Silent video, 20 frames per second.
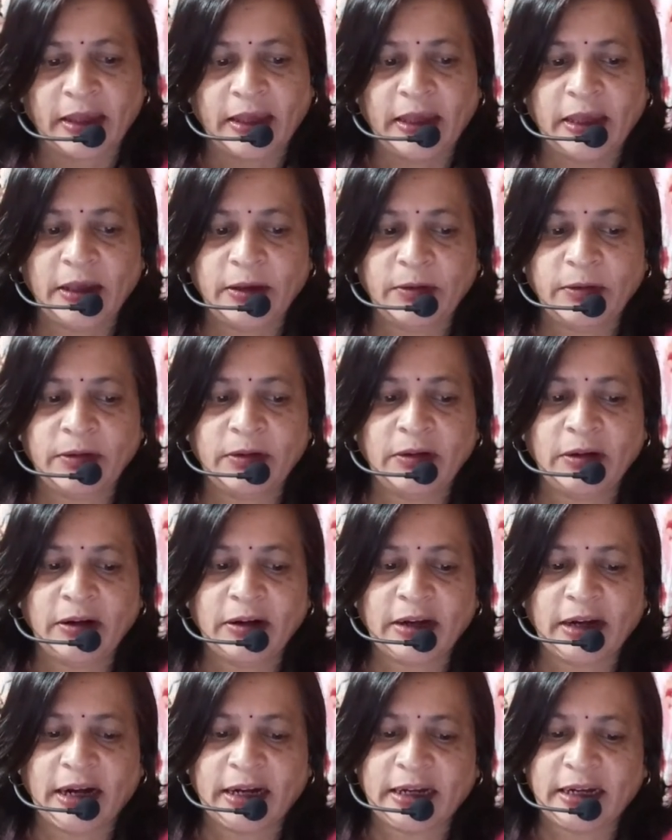He could
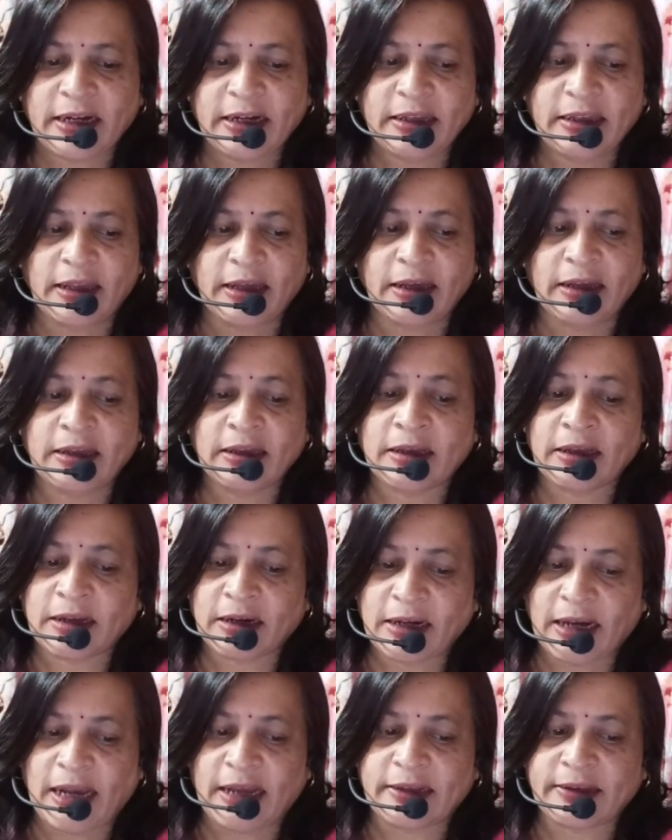not attend the
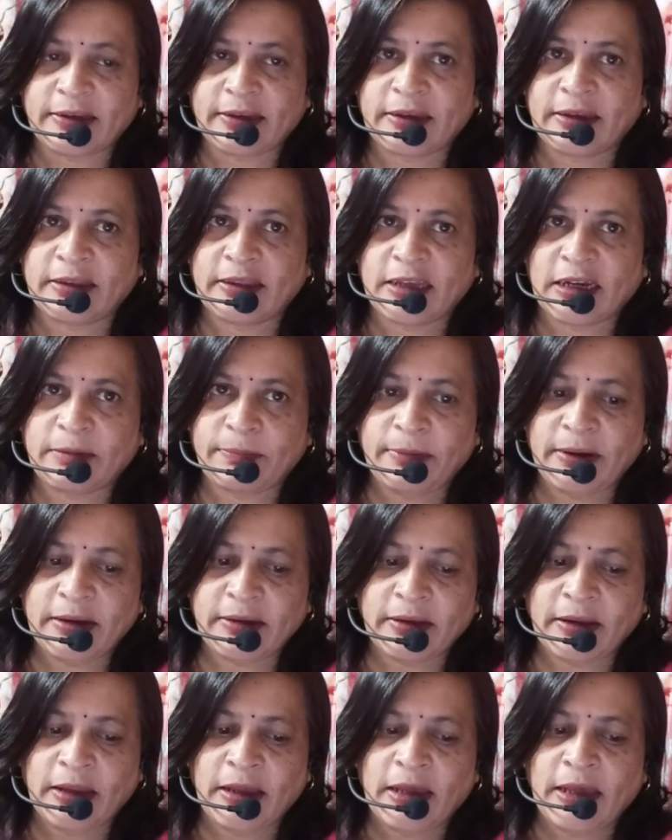class. That
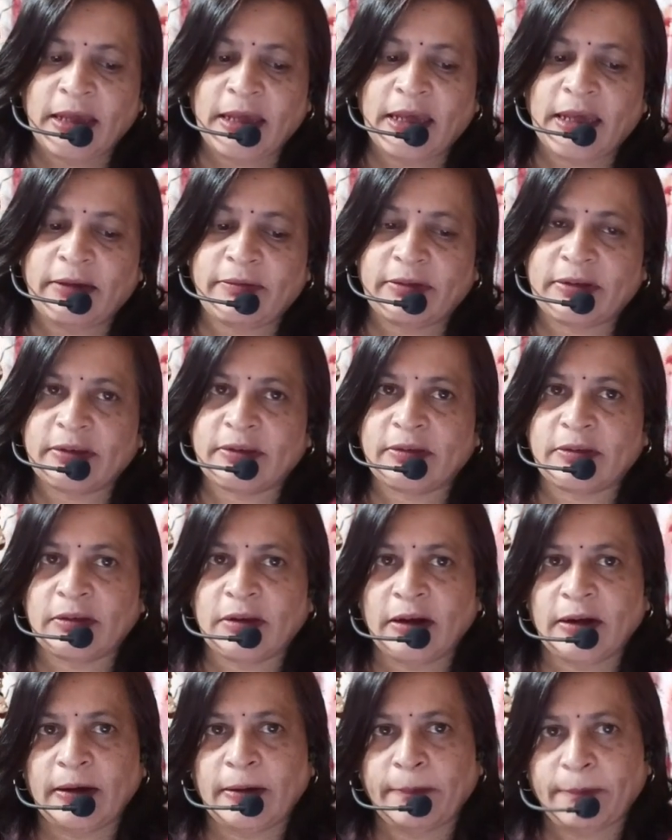means he was
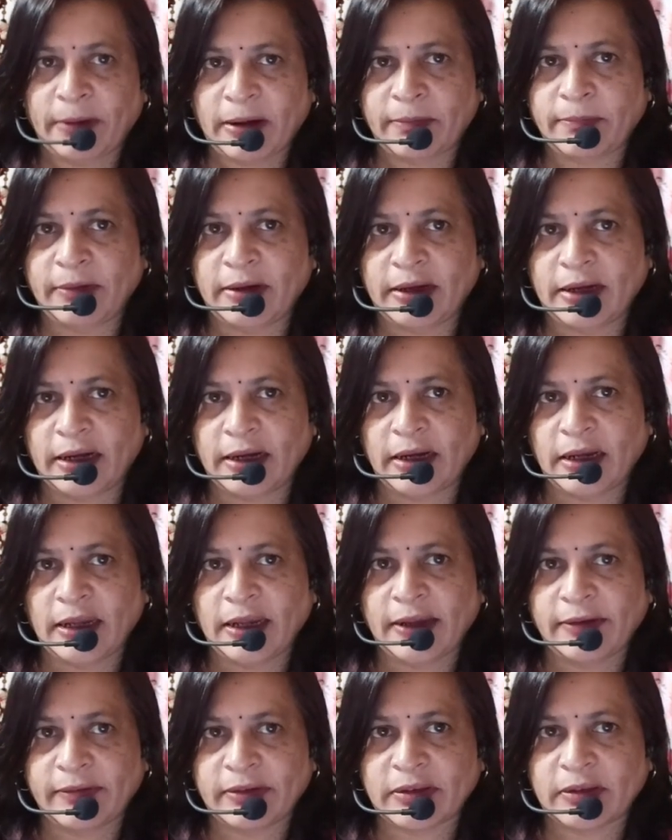not permitted.
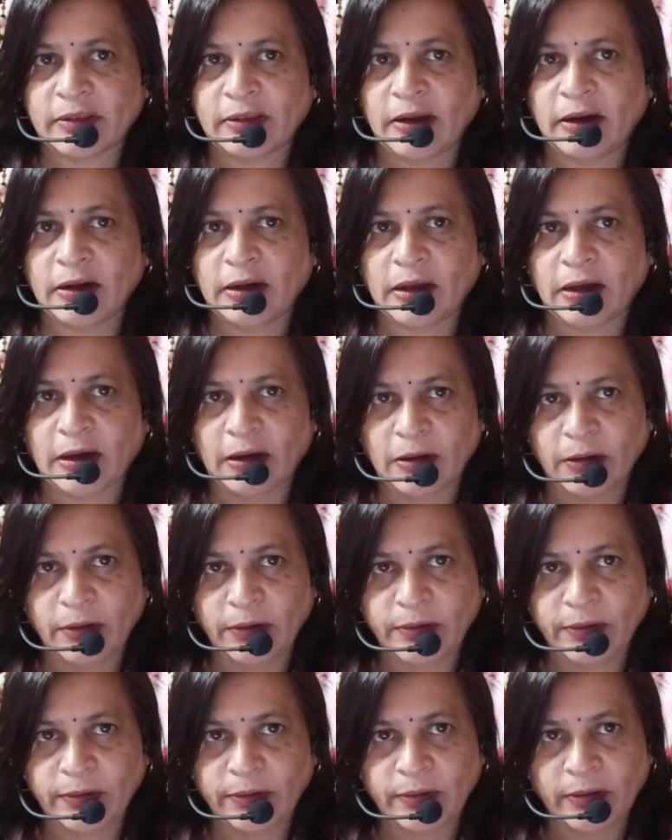He was not
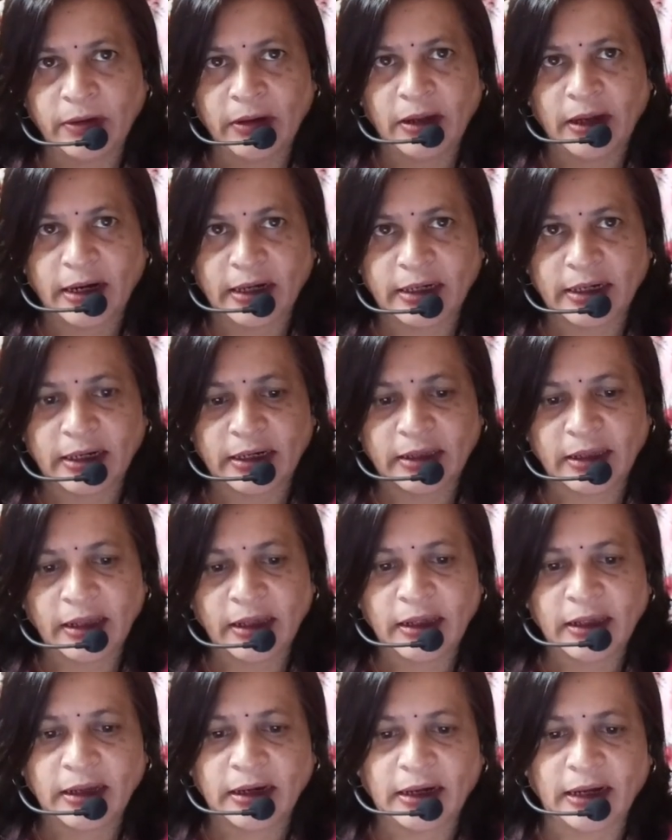allowed to attend the
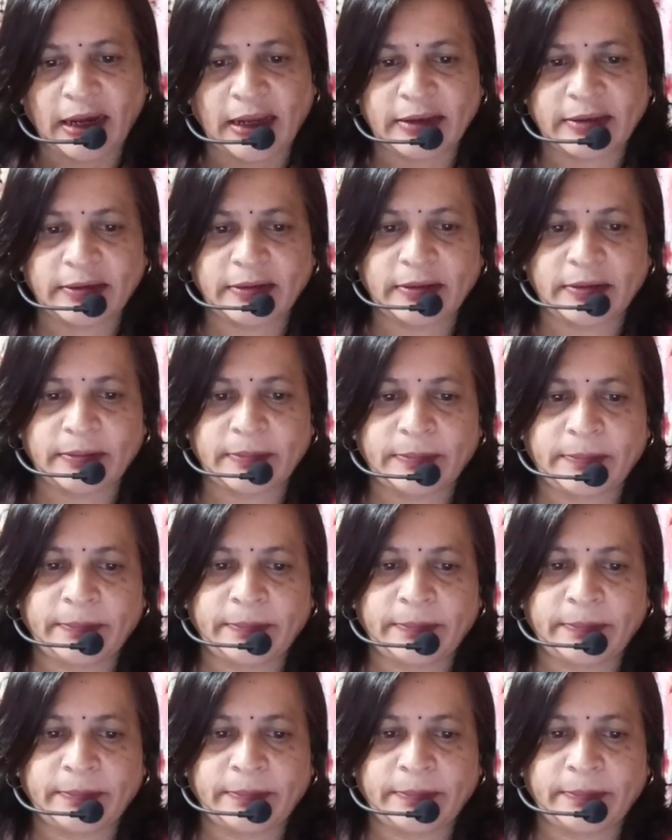class.